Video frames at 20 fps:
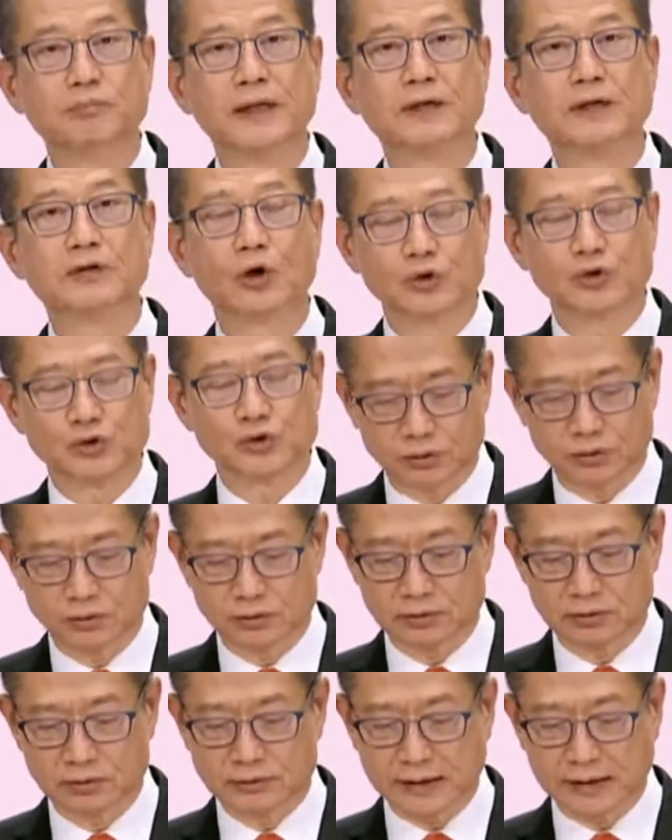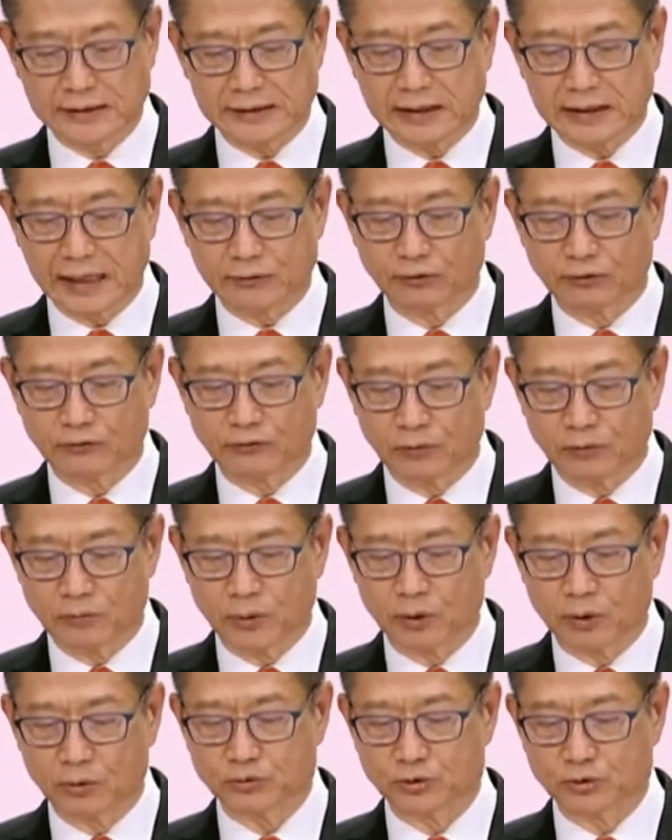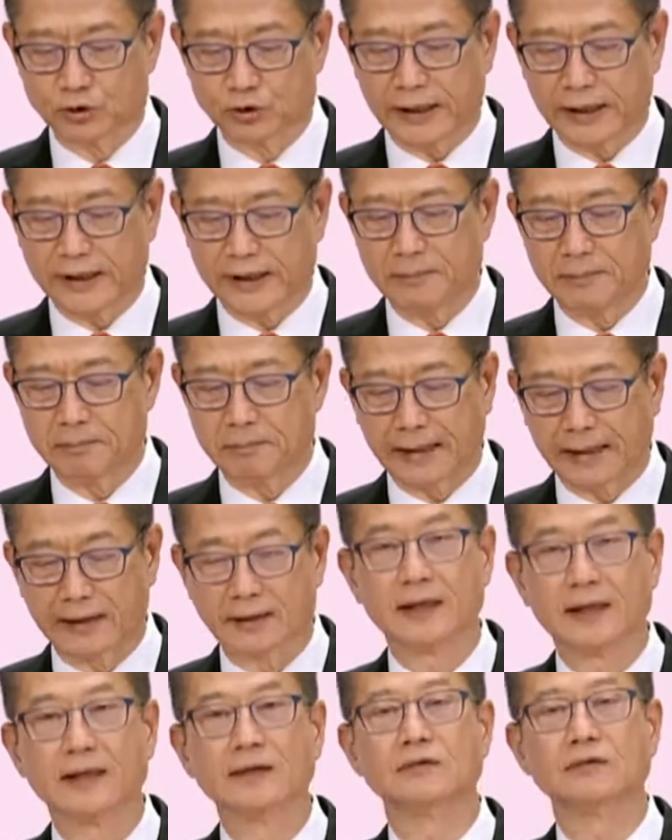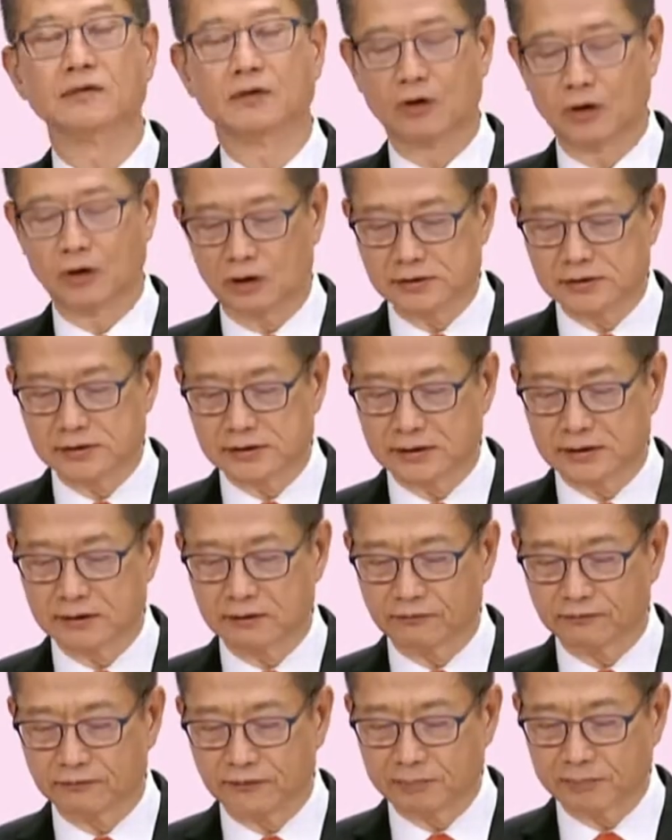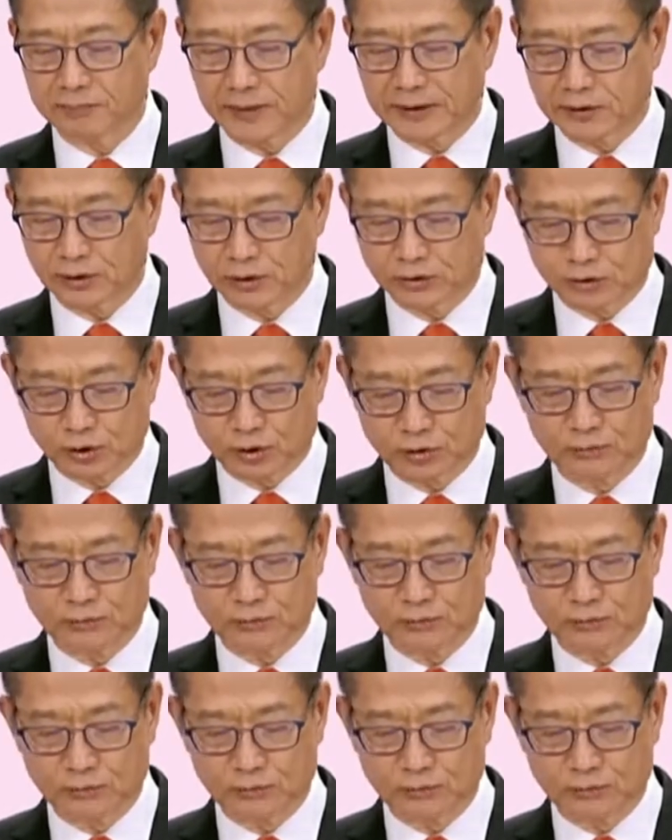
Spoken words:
Services under Phase 2 are expected to be rolled out in batches from next year onwards.